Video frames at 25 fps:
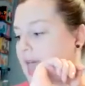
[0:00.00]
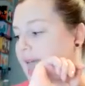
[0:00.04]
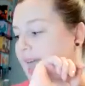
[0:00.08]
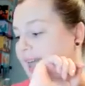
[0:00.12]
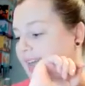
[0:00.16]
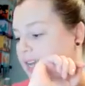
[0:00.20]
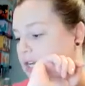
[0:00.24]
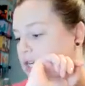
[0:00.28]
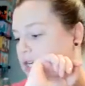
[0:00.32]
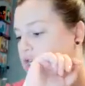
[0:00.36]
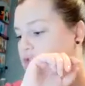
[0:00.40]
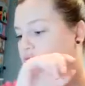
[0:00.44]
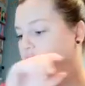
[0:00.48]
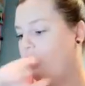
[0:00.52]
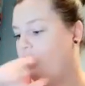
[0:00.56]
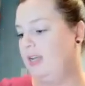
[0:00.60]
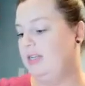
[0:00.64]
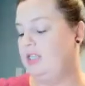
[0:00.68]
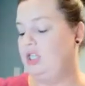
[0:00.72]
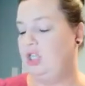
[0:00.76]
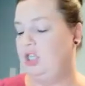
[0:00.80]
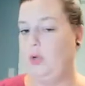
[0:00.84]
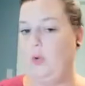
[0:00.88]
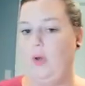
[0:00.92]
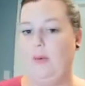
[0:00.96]
extra
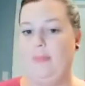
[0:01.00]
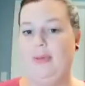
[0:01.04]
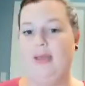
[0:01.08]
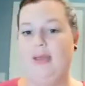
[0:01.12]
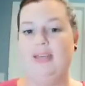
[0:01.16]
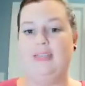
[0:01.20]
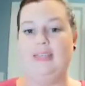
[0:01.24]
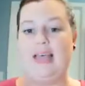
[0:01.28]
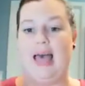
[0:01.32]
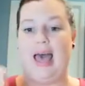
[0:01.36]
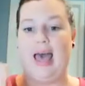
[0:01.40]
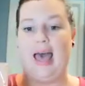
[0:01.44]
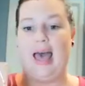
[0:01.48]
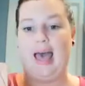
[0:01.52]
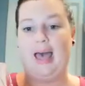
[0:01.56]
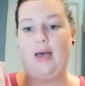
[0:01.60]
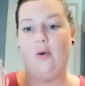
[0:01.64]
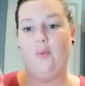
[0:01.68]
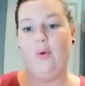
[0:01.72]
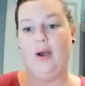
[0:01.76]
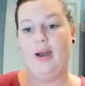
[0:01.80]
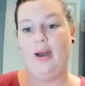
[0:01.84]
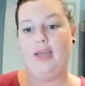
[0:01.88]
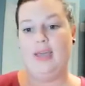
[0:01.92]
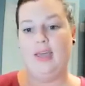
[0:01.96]
to it, because
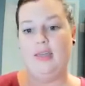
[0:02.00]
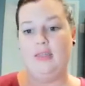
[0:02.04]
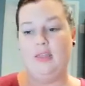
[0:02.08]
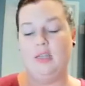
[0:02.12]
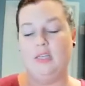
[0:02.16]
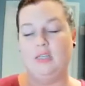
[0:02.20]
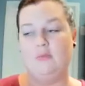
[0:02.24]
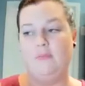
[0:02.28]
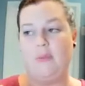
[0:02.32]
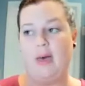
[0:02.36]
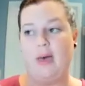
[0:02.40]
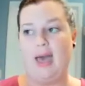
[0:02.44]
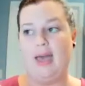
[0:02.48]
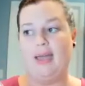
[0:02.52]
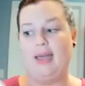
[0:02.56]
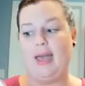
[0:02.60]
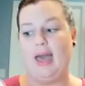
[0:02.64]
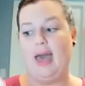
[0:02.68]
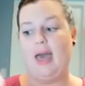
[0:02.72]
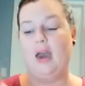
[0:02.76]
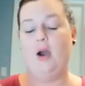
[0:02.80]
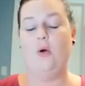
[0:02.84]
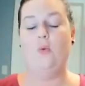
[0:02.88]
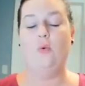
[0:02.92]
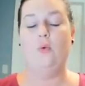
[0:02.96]
when I get this bag,
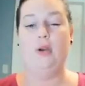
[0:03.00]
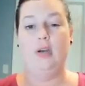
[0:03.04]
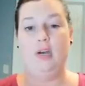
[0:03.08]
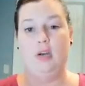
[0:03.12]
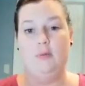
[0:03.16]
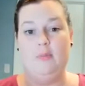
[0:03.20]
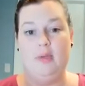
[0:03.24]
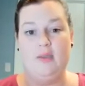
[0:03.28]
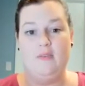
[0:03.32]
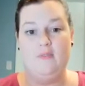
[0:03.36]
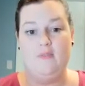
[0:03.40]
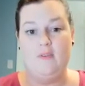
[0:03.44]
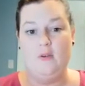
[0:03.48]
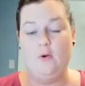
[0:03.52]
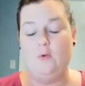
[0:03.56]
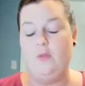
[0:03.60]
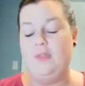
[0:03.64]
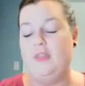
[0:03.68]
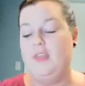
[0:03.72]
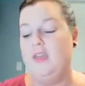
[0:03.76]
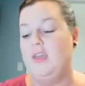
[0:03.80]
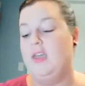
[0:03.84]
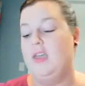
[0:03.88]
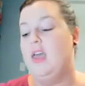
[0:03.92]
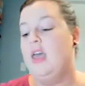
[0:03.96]
I don't want it to be
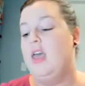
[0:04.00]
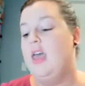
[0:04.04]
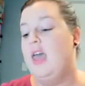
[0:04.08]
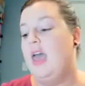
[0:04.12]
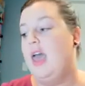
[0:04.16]
filthy.